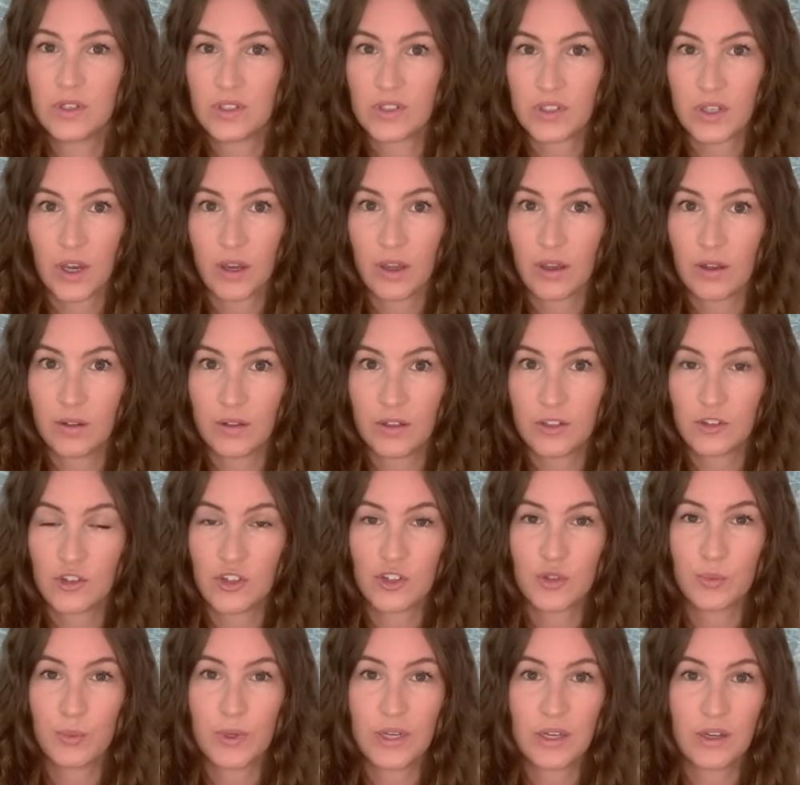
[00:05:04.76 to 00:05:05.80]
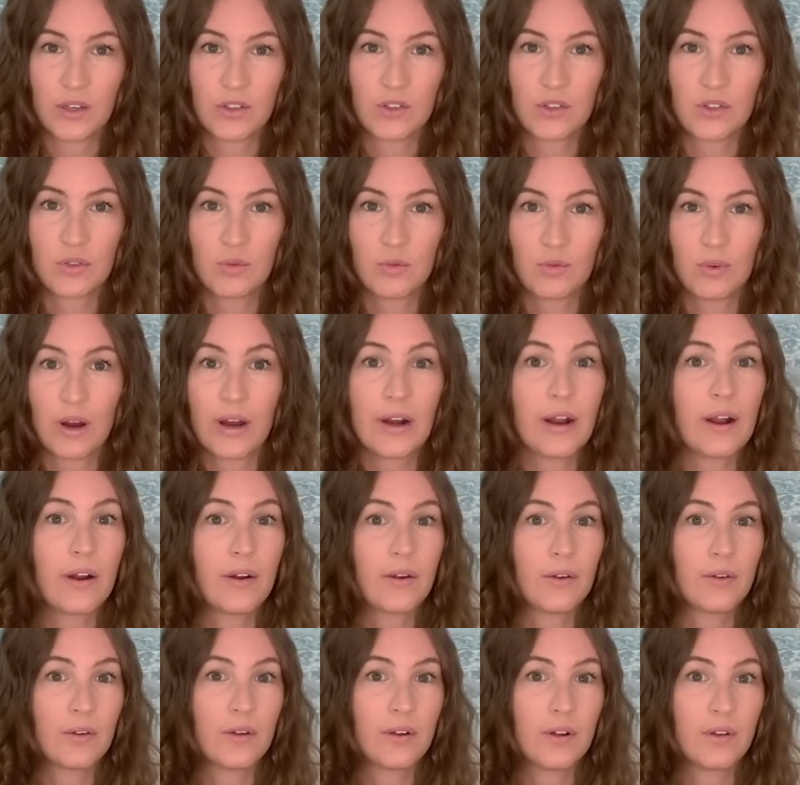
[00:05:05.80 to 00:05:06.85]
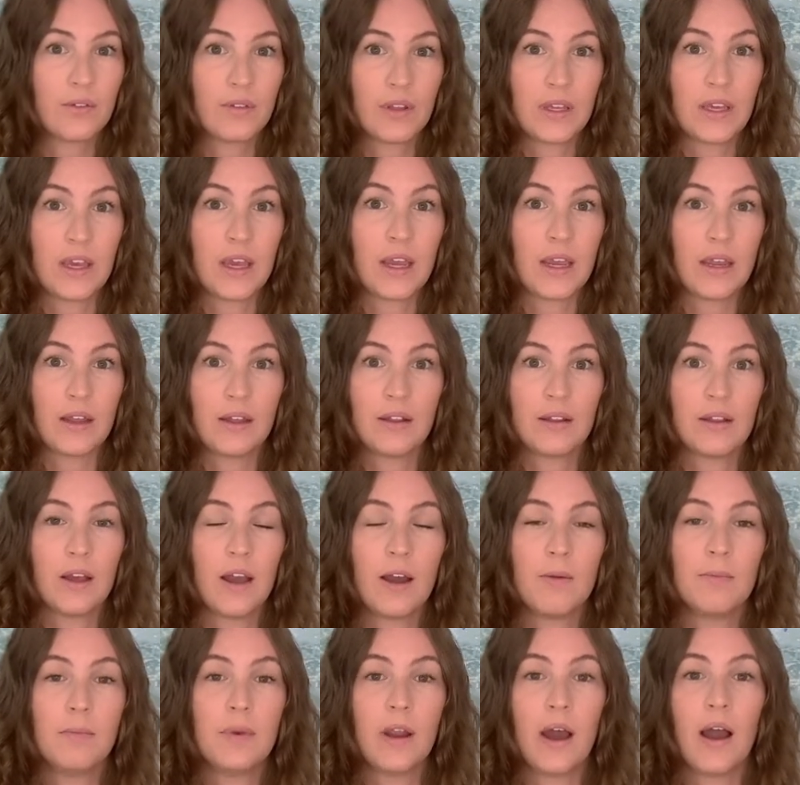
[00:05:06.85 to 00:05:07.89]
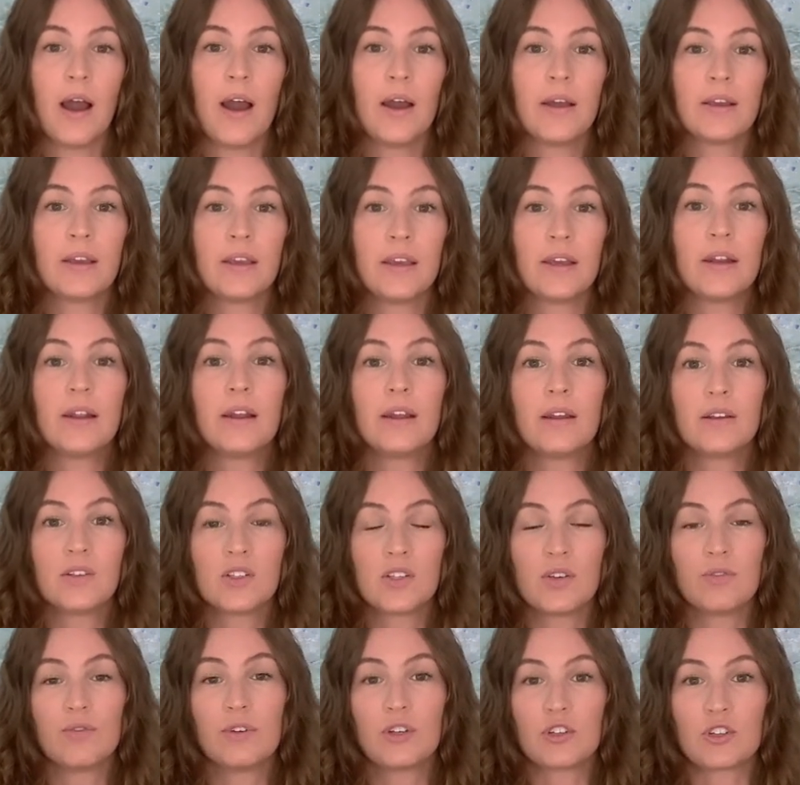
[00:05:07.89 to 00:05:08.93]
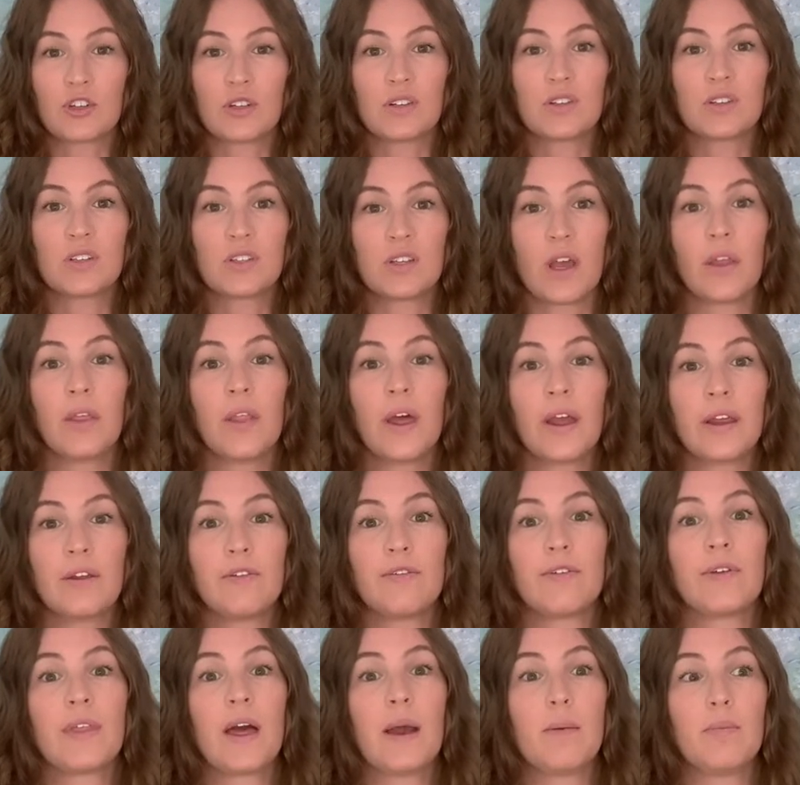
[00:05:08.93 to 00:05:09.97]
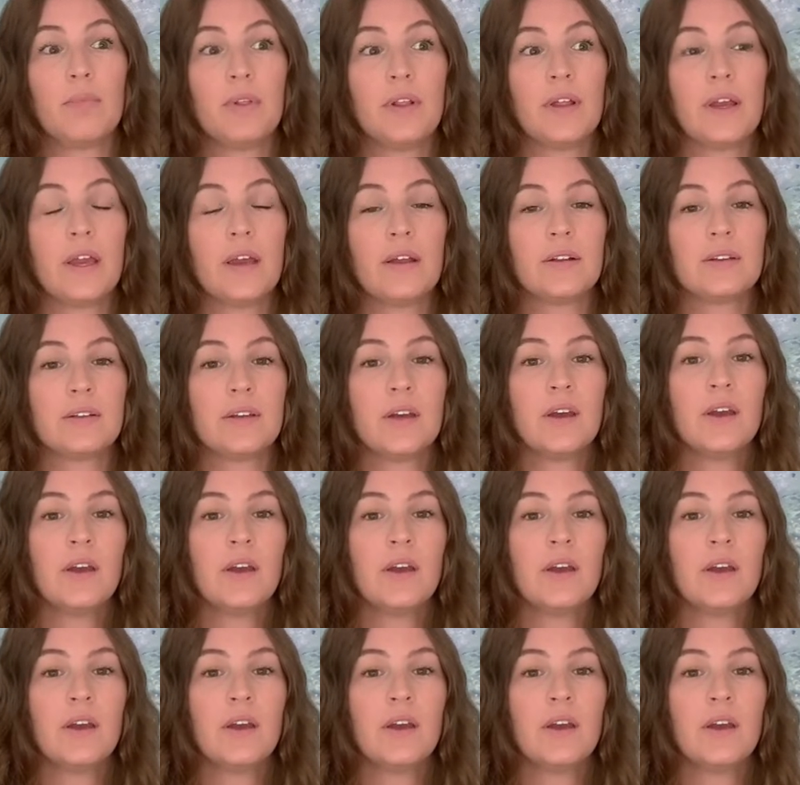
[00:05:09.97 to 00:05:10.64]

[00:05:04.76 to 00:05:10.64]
a succulent just because right out of the gate, I'm not getting sufficient sunlight for that plant.